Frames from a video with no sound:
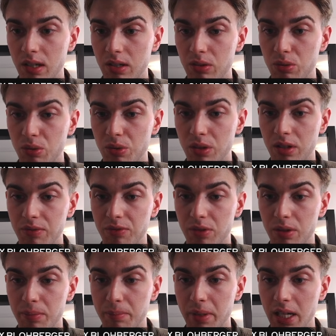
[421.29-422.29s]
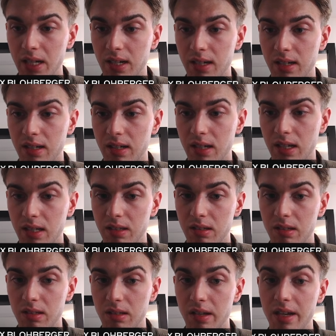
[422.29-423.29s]
Took on d4 back,
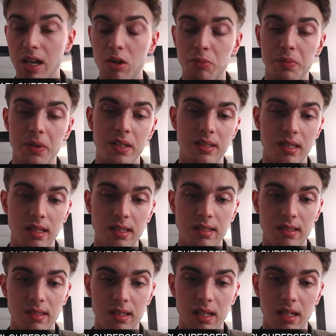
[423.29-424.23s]
and now b6.